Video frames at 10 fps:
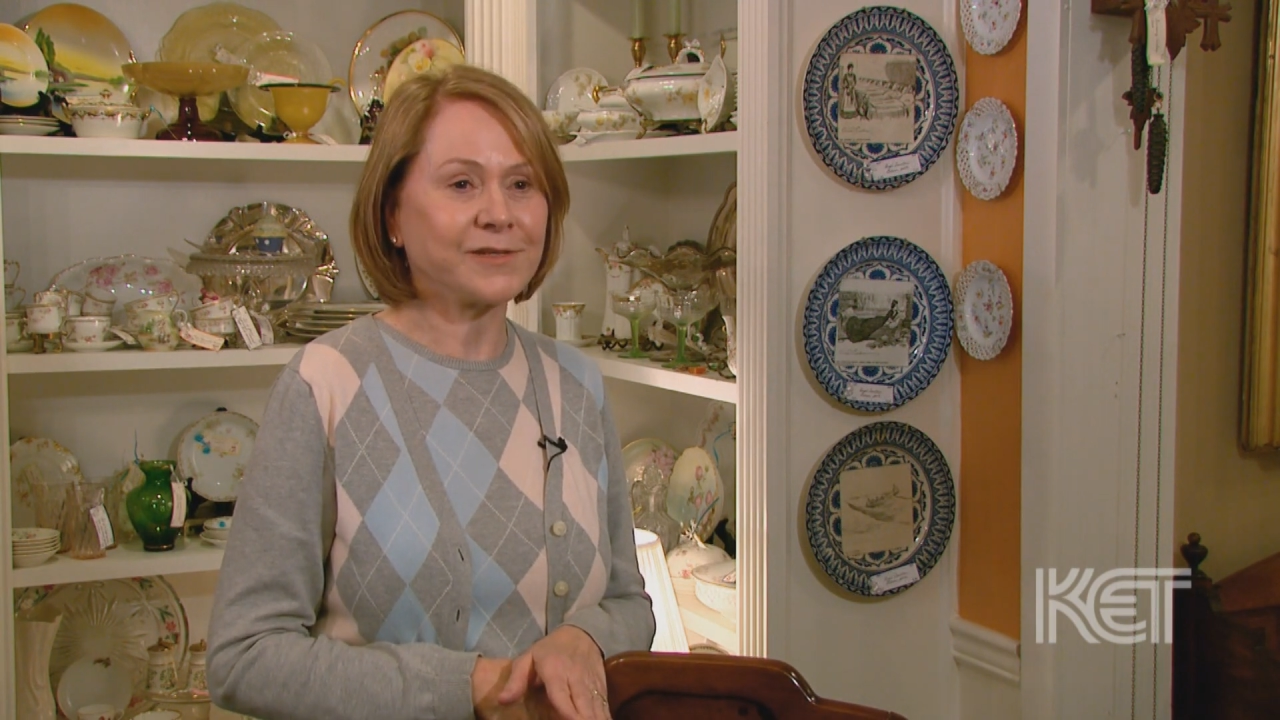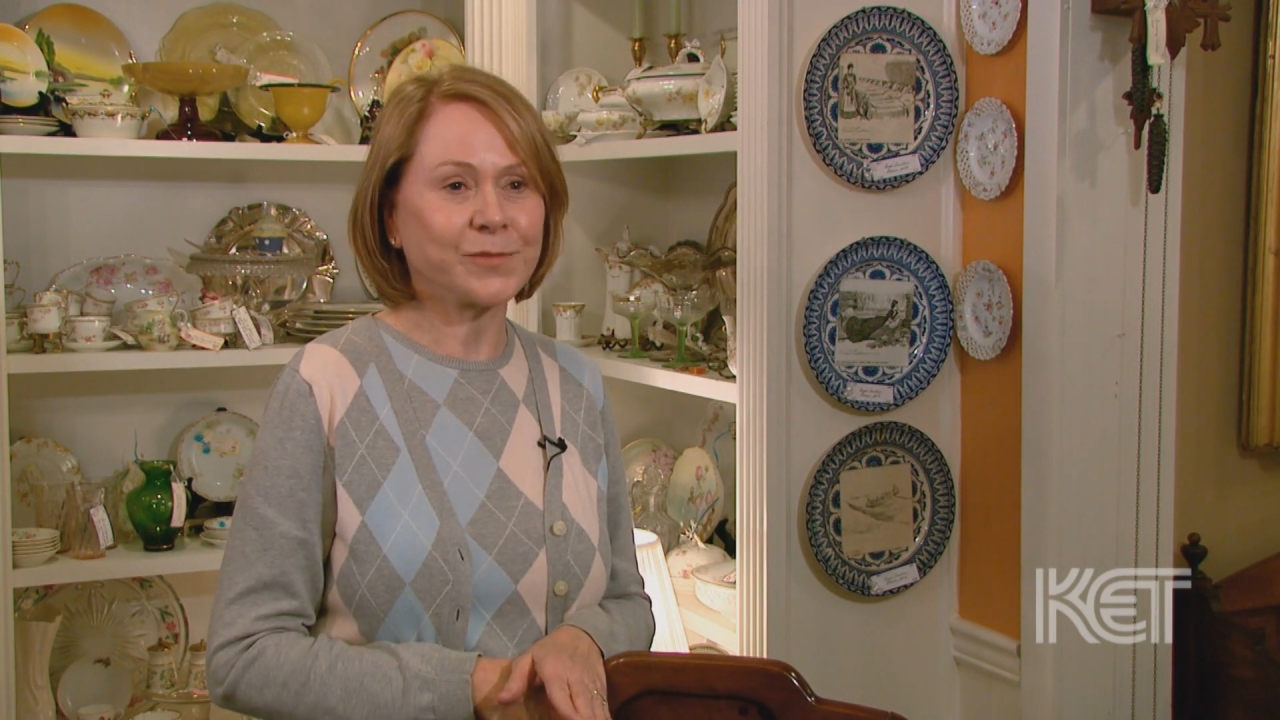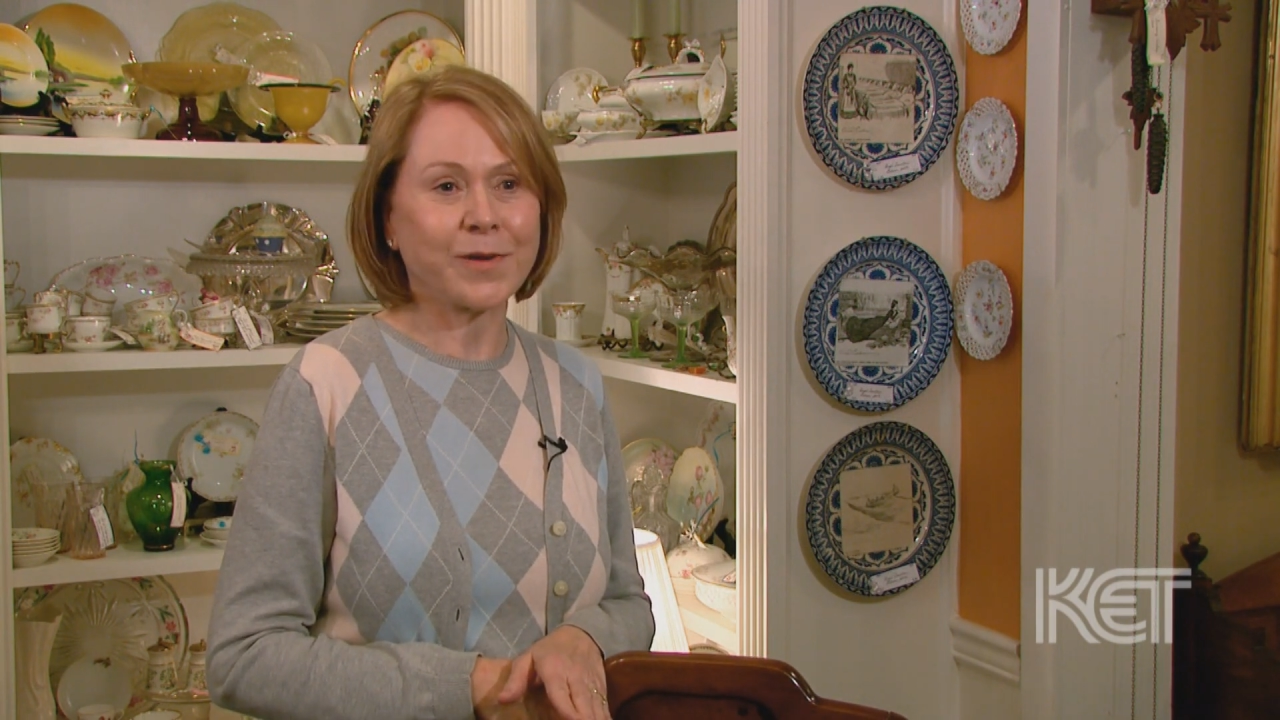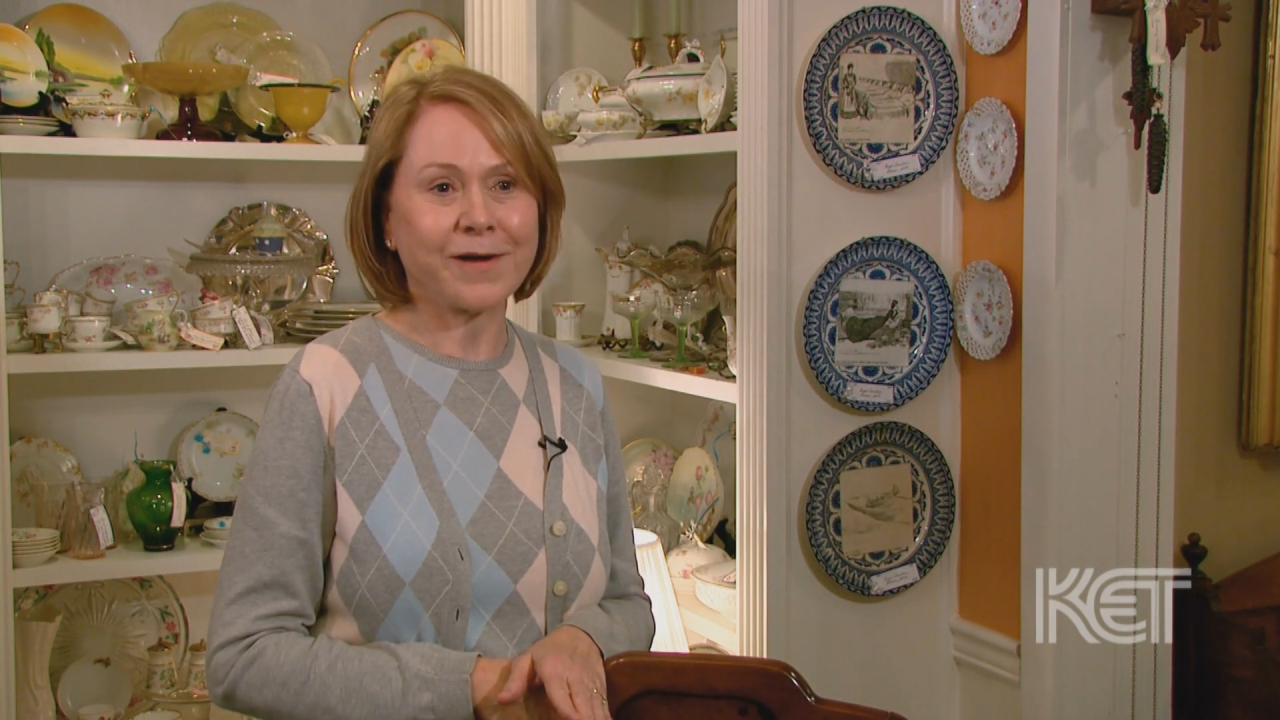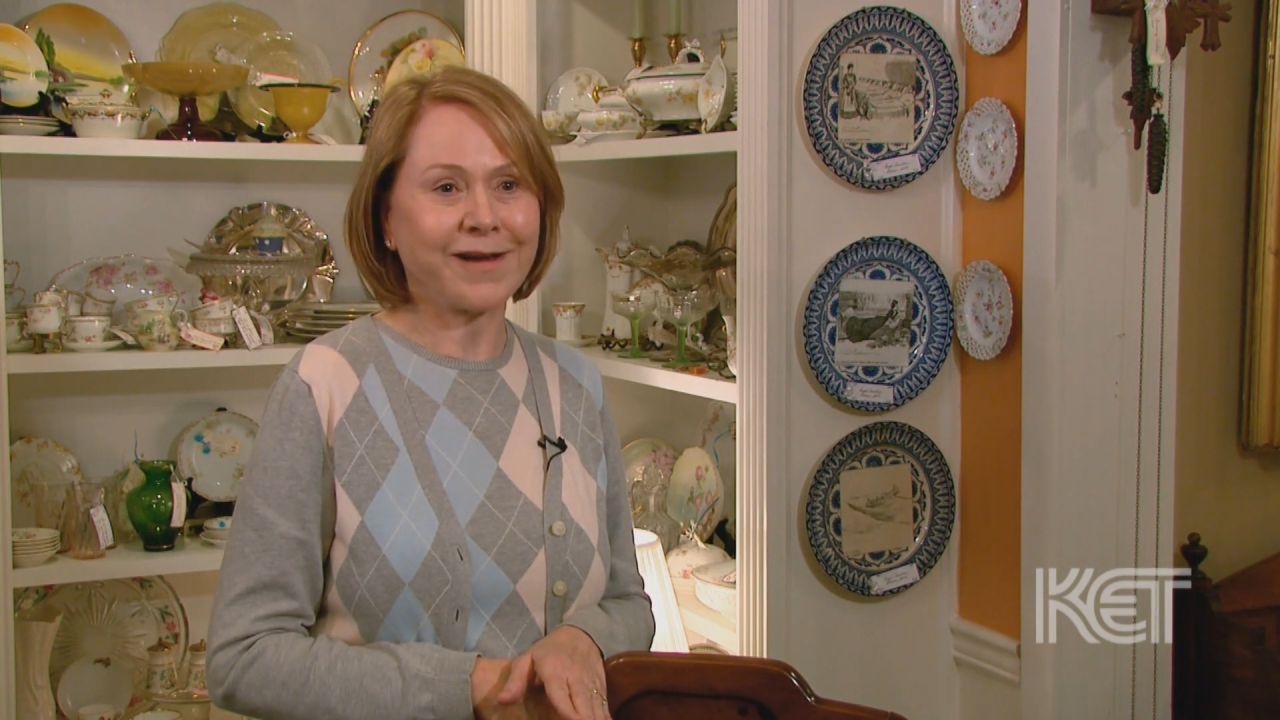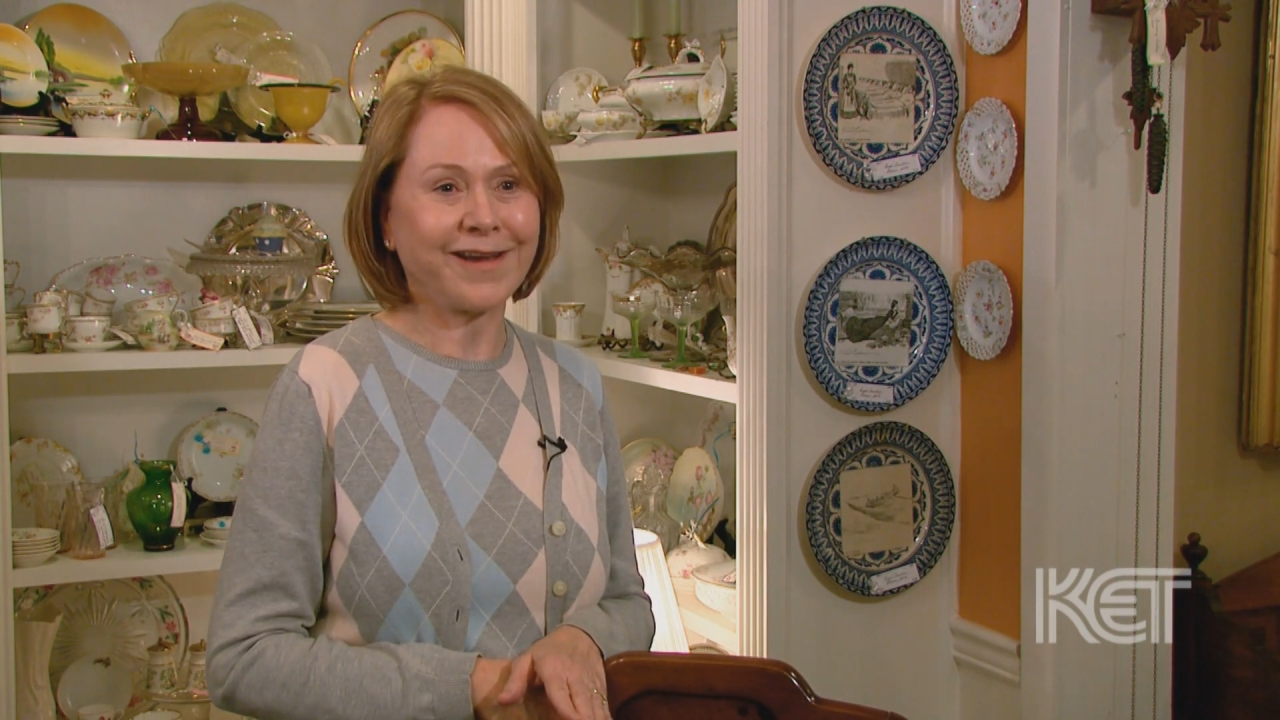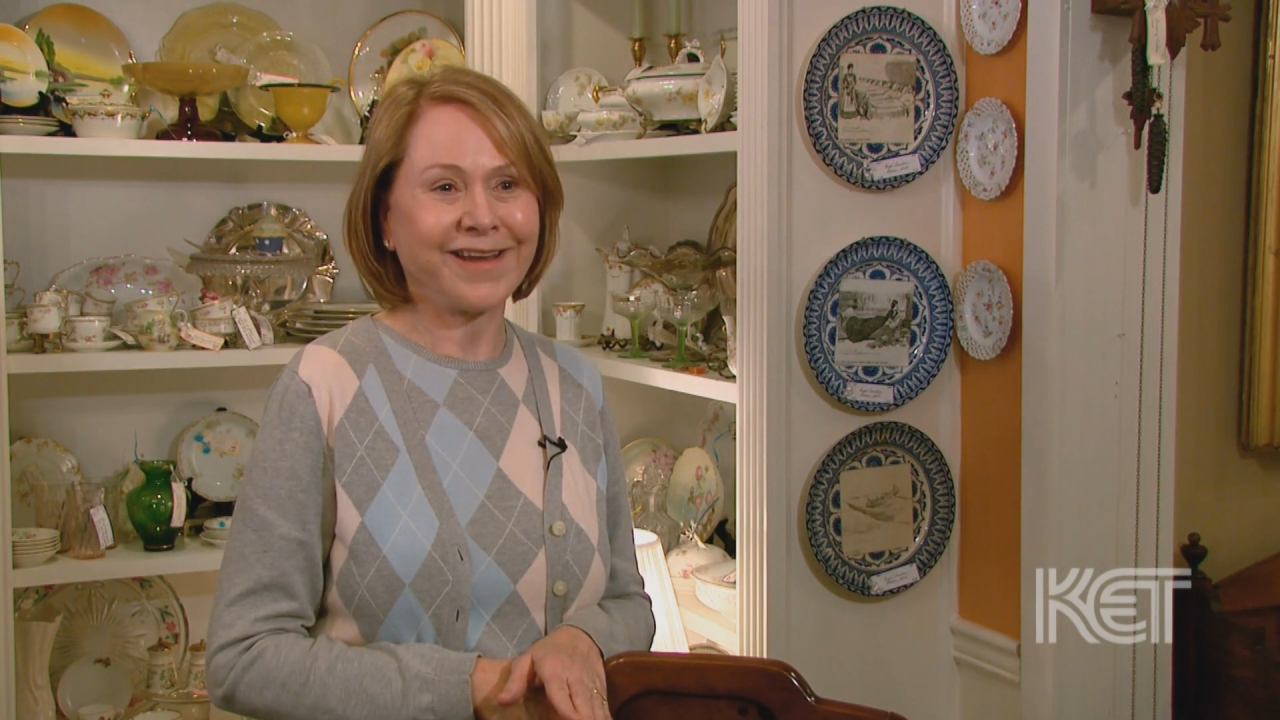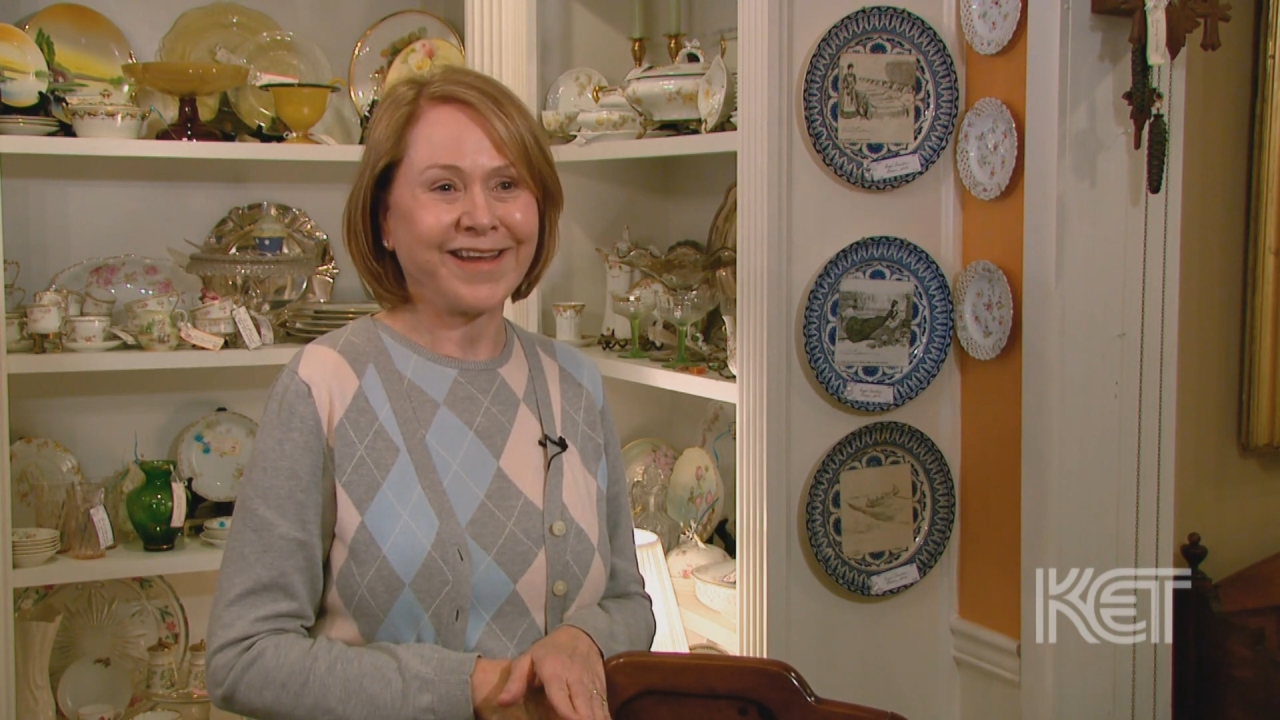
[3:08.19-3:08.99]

spot